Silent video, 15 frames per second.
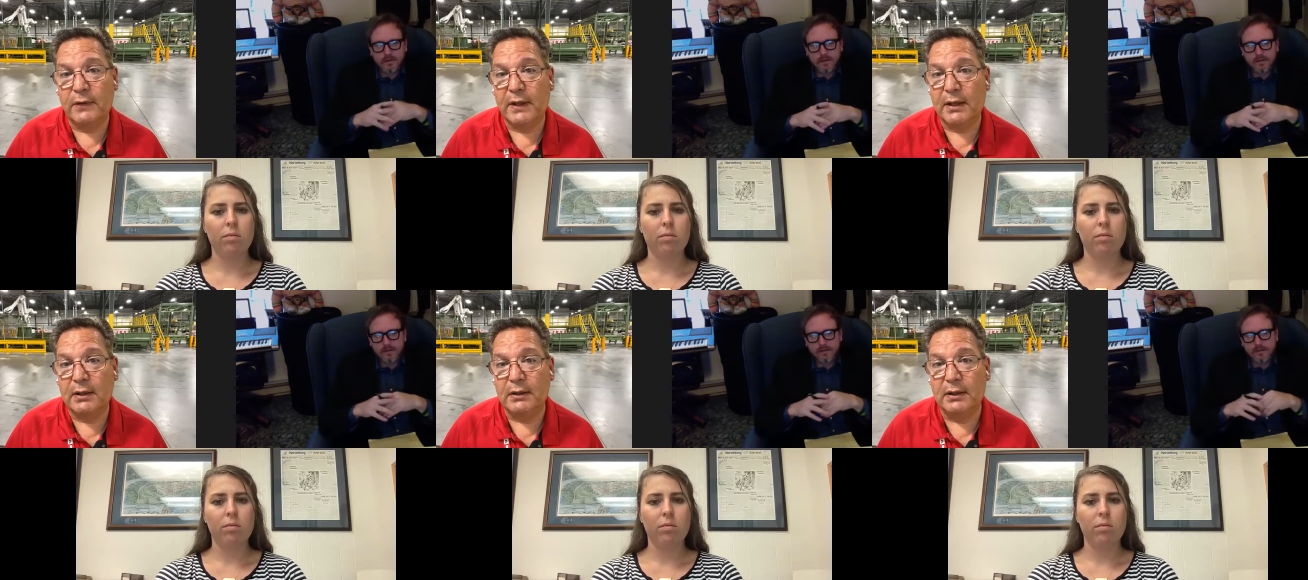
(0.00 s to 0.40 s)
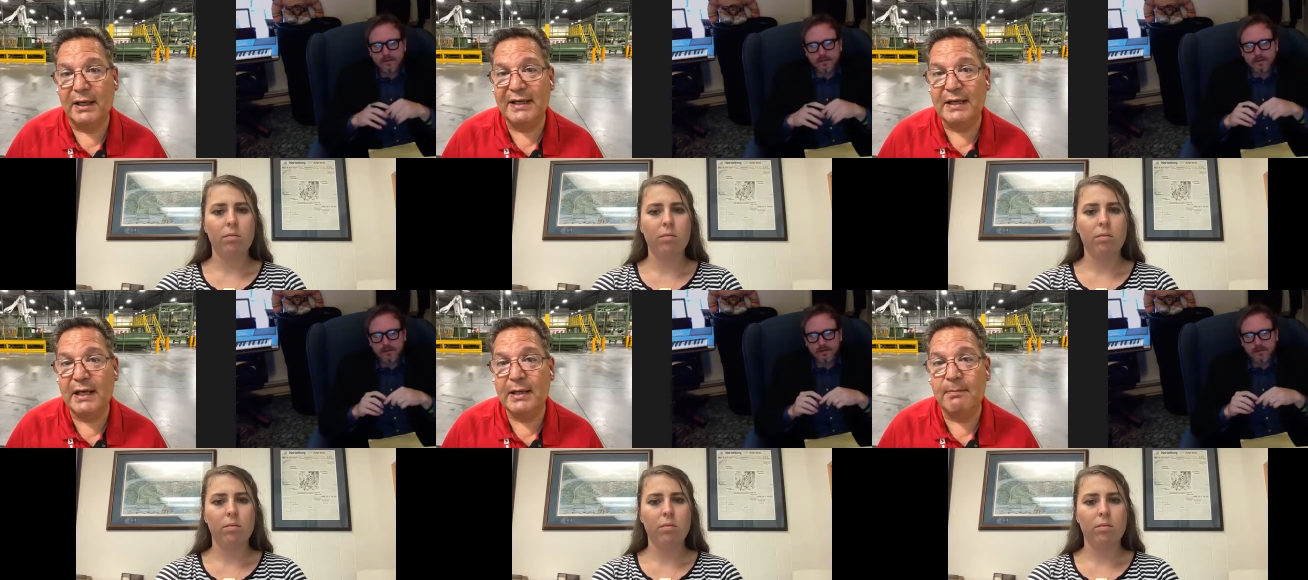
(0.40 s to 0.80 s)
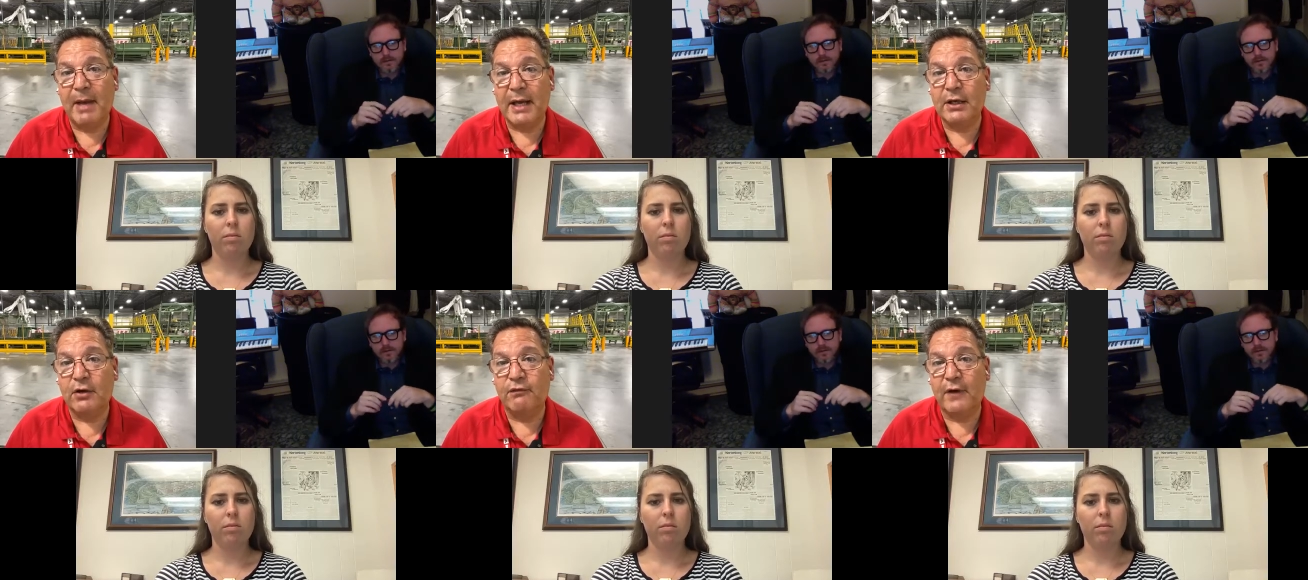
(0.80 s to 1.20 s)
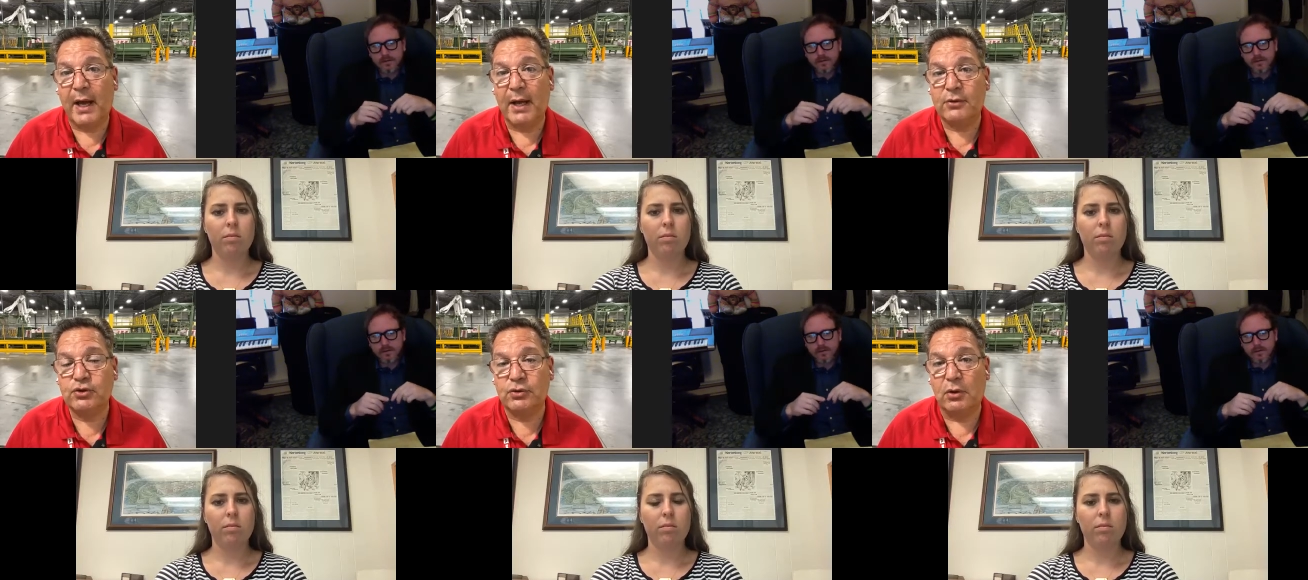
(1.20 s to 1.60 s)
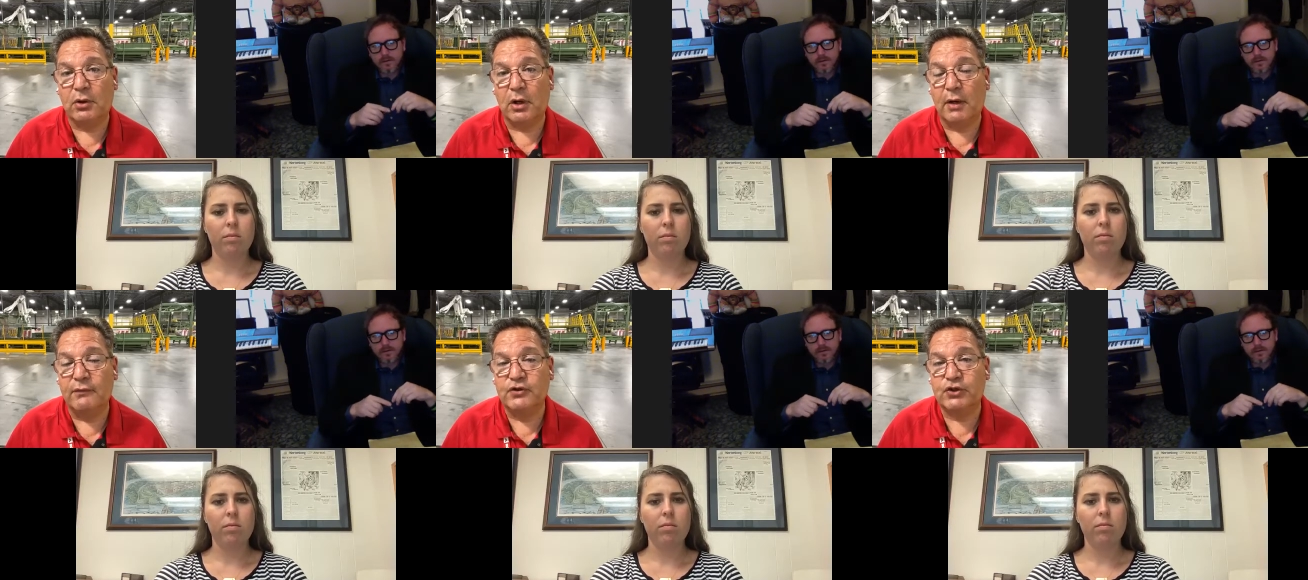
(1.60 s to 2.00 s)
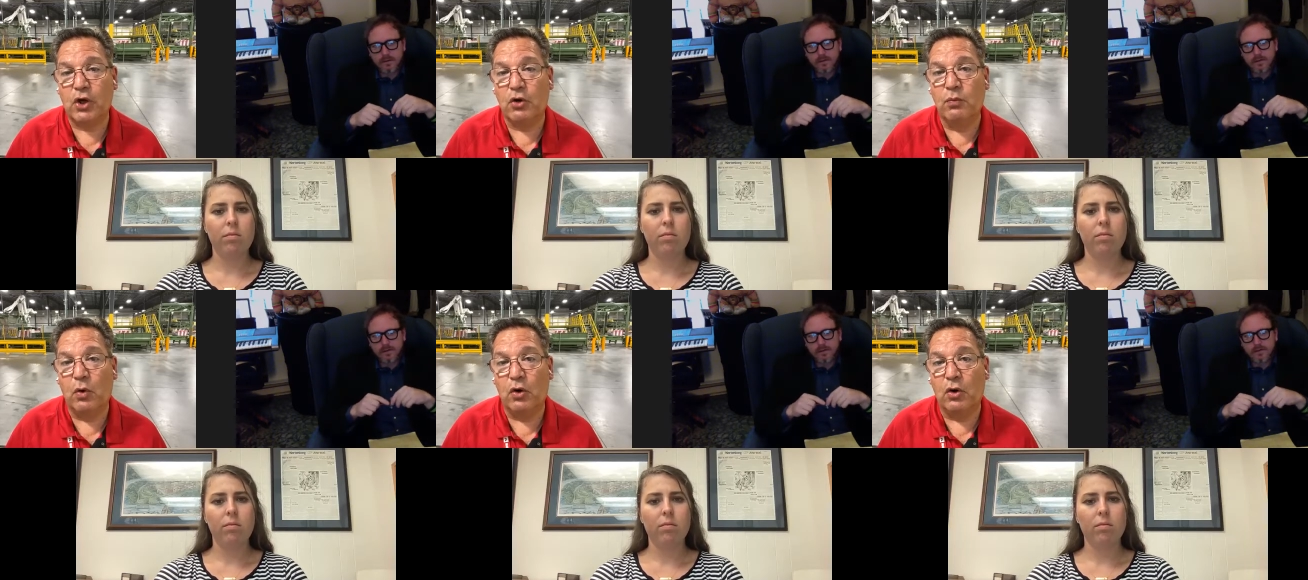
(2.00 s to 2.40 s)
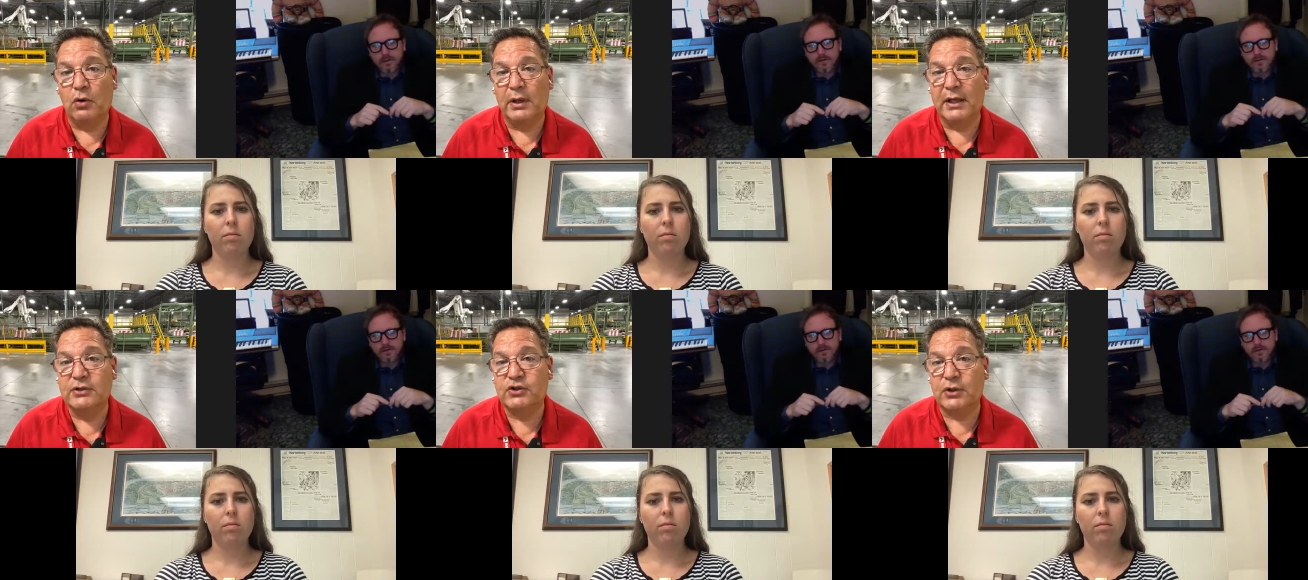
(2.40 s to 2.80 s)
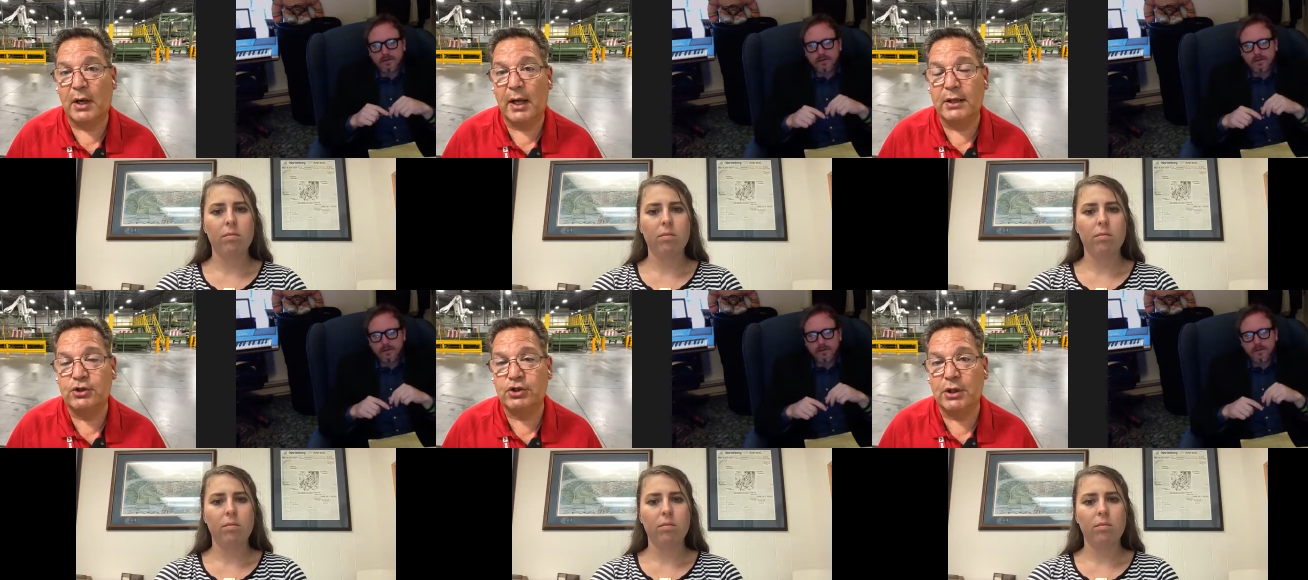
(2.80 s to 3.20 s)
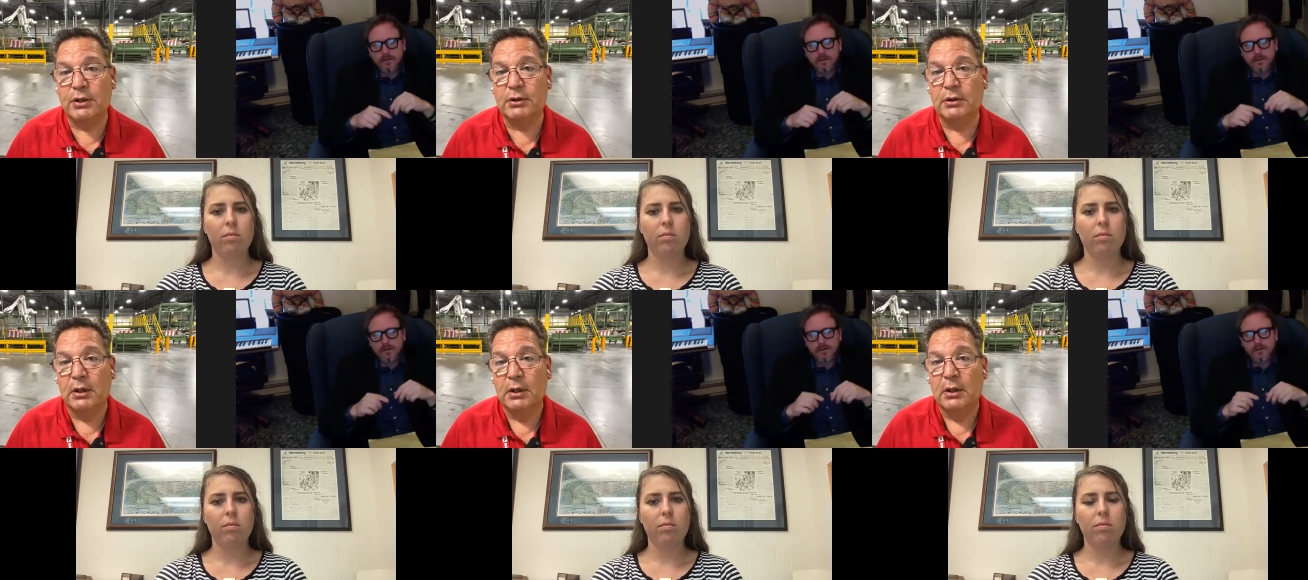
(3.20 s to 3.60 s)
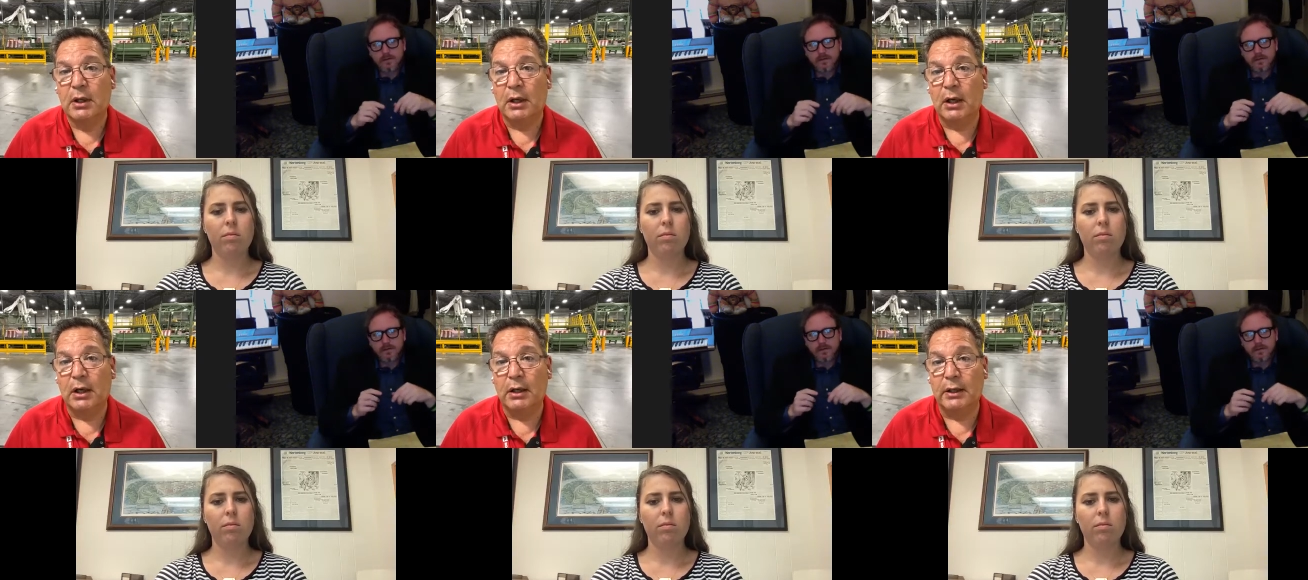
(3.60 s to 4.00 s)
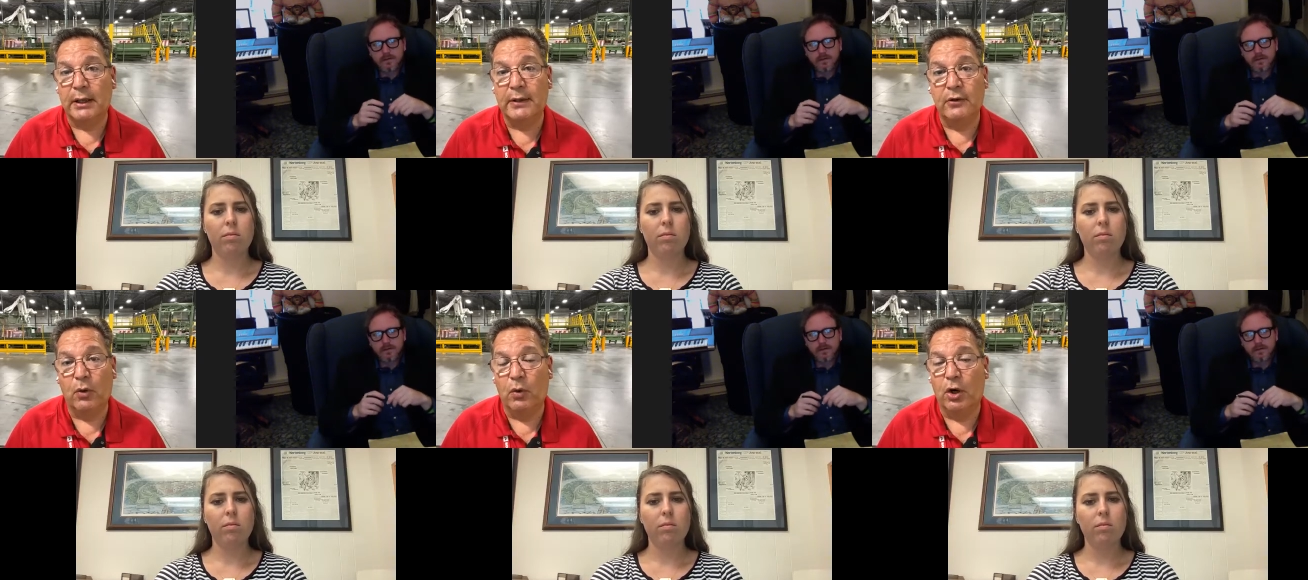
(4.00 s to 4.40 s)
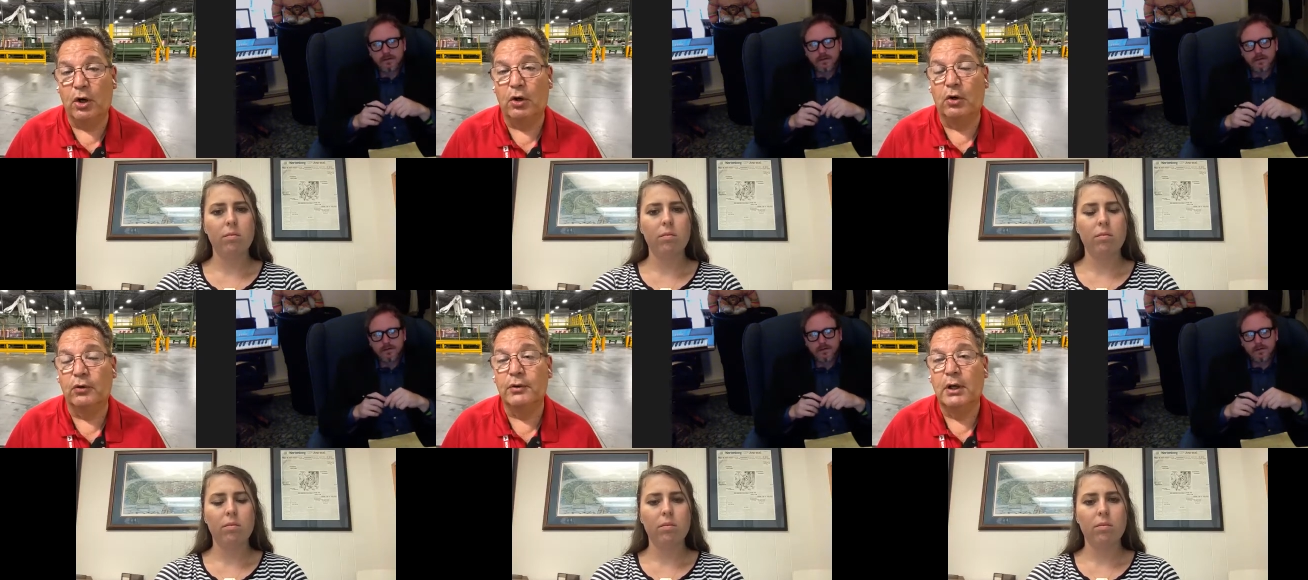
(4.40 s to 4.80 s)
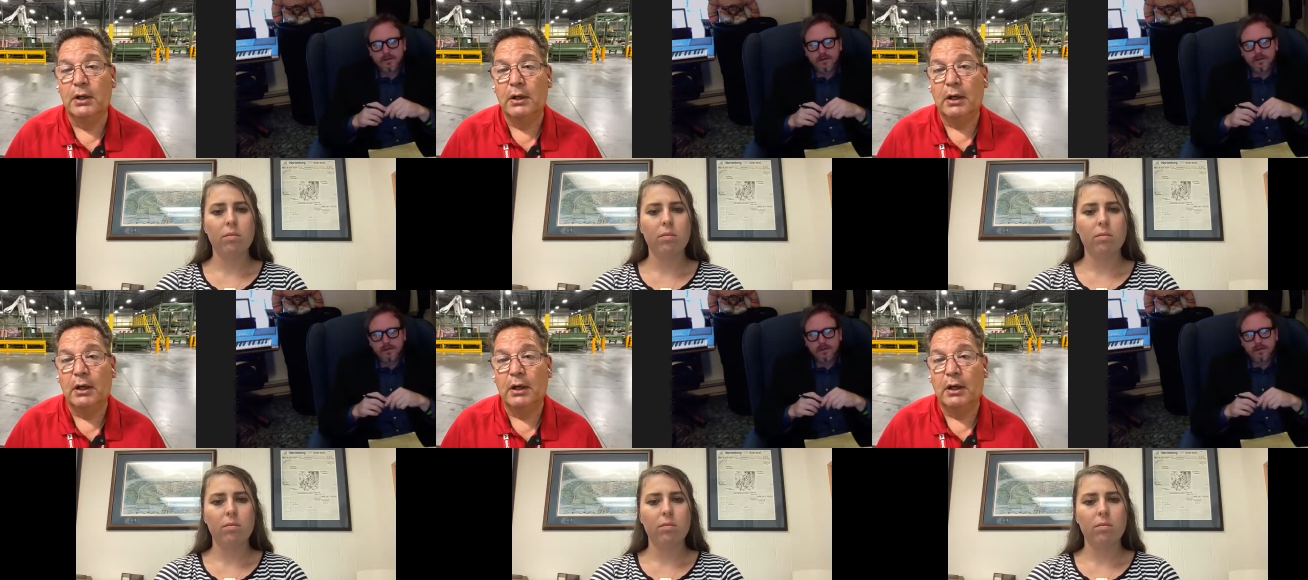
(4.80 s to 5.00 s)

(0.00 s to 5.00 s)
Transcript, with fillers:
Speaker 1: the leading manufacturer of stone wool insulation uh, in the world.